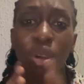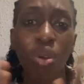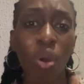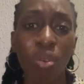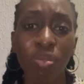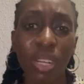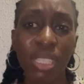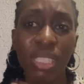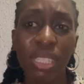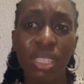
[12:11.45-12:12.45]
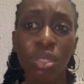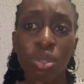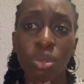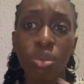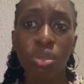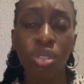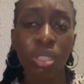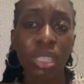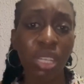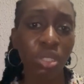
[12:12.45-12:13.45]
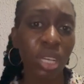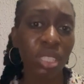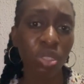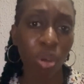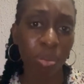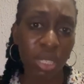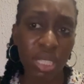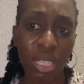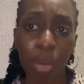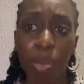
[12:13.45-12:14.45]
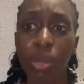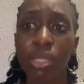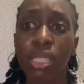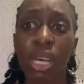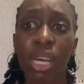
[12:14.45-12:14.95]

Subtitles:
conferences to just educate the community about